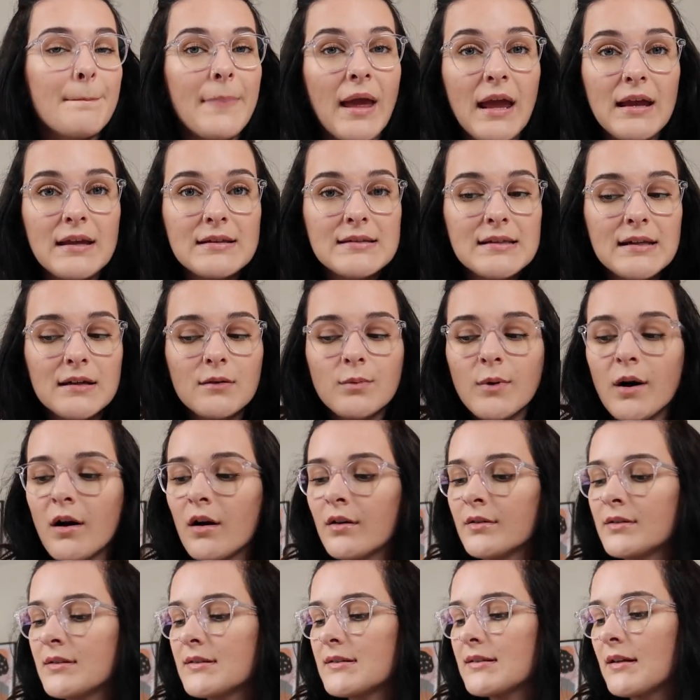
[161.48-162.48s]
basic
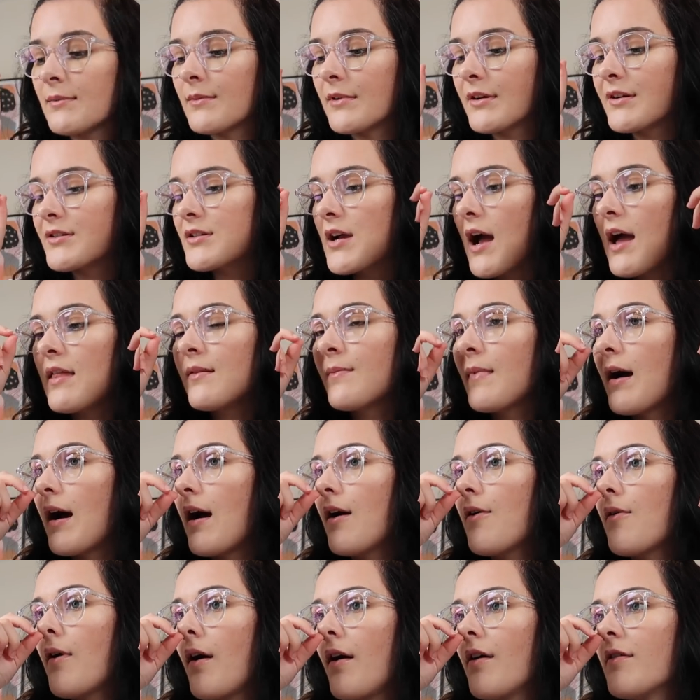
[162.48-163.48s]
ones. I'm going to try them
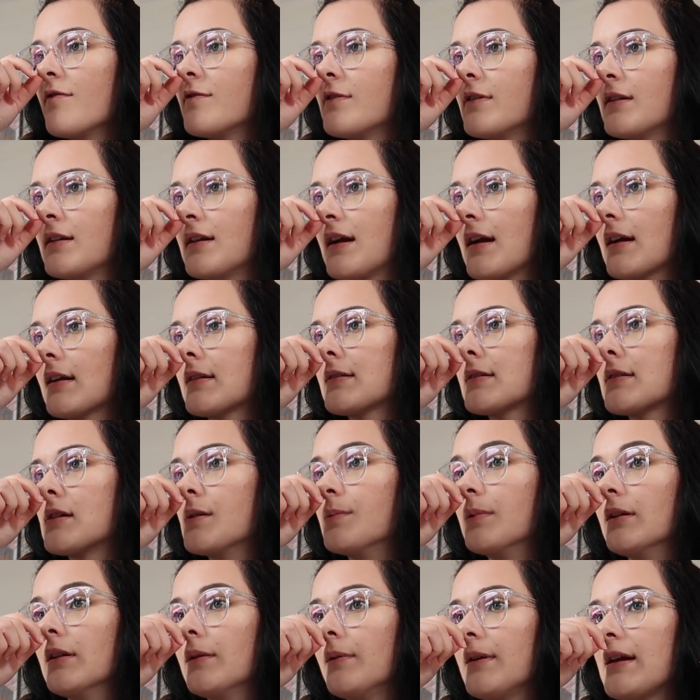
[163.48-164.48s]
out over the next
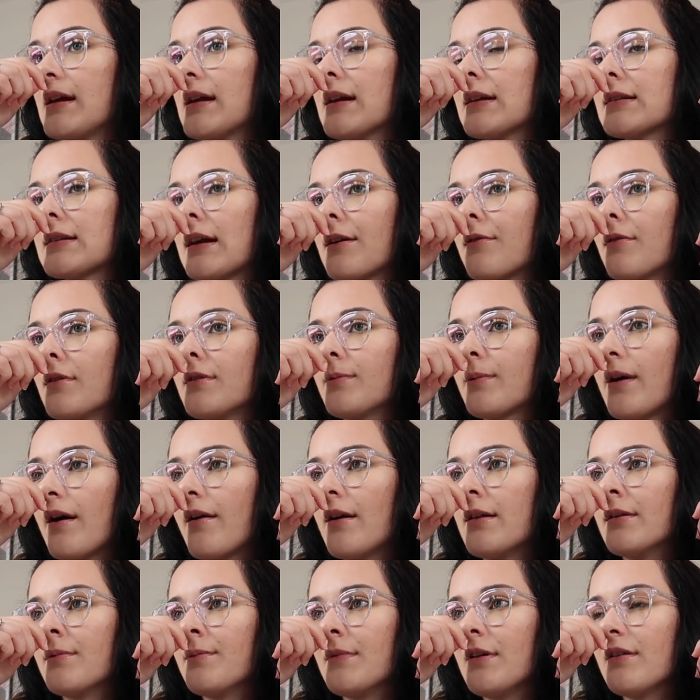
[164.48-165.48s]
couple of weeks. I was
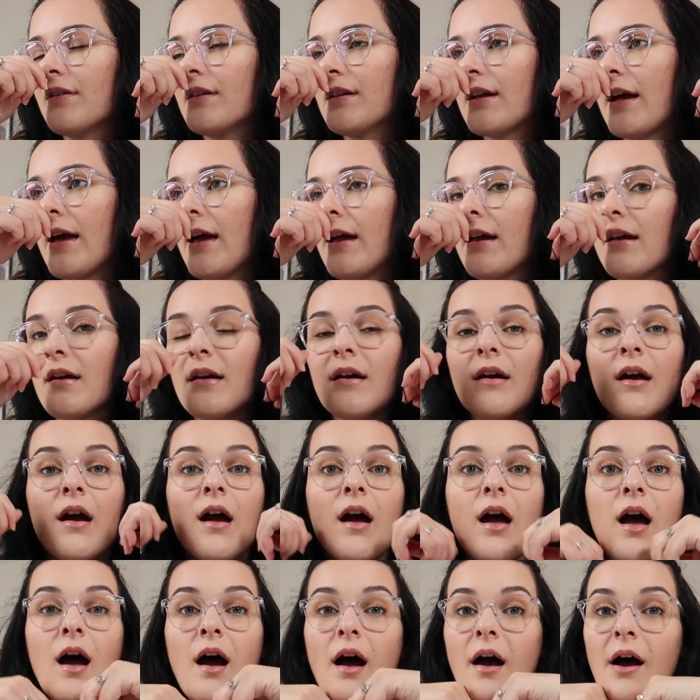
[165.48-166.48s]
wearing them the other day.
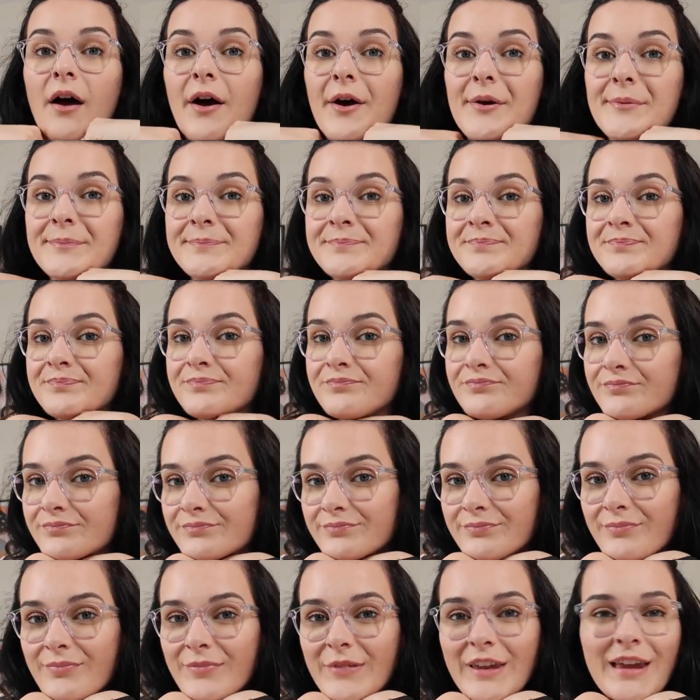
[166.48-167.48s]
And
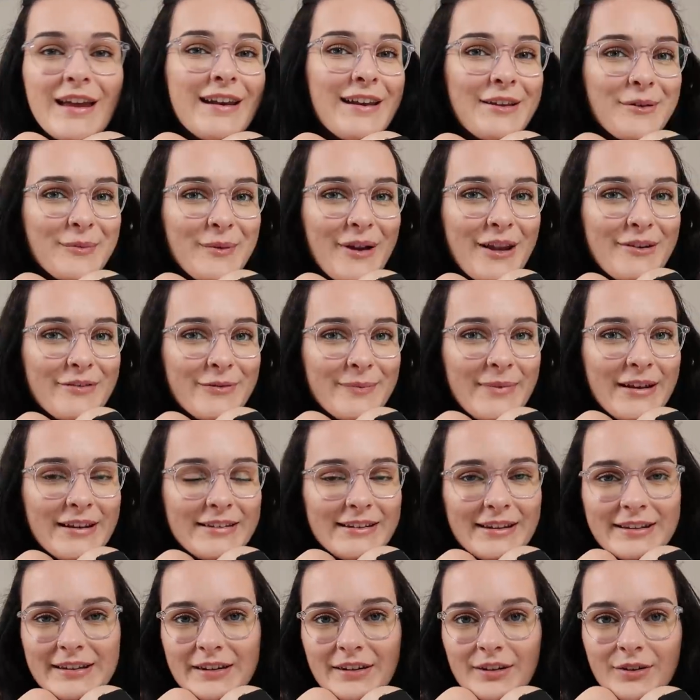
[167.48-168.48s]
it's weird for me
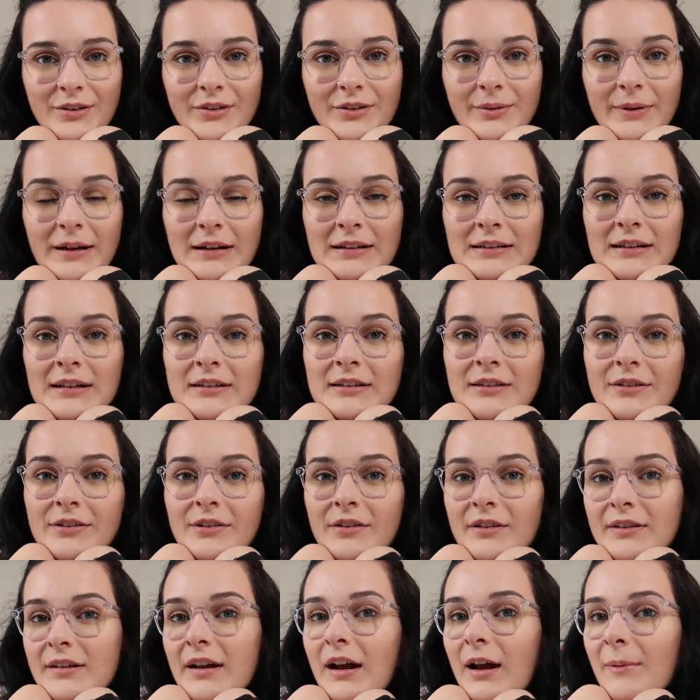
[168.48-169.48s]
because I did used to wear glasses
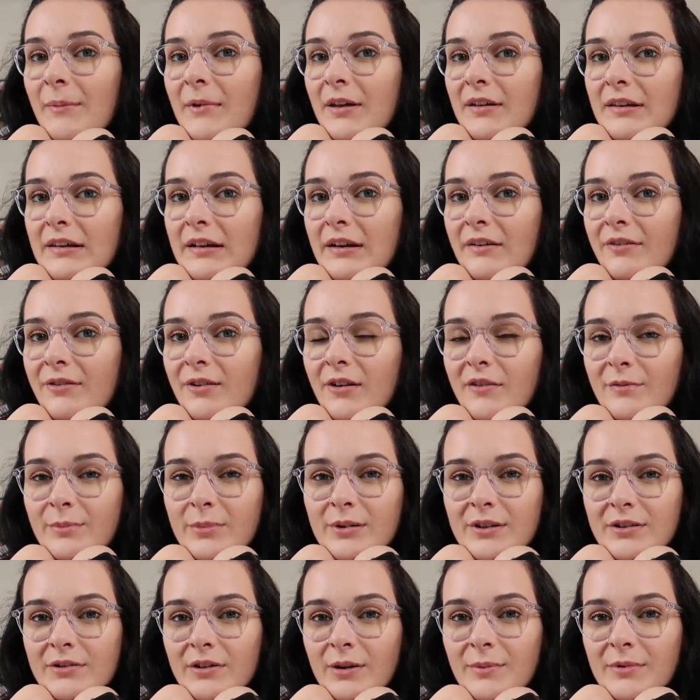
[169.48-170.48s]
all the time. I used to
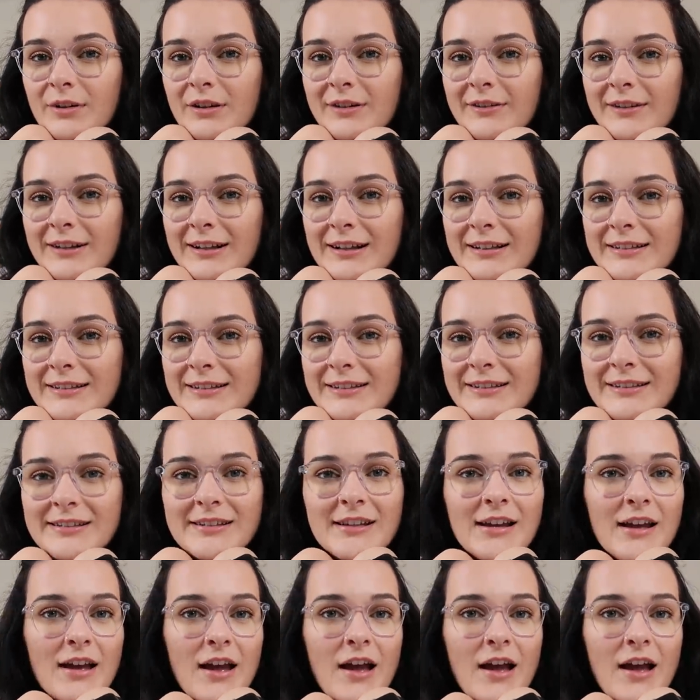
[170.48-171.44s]
have prescription glasses.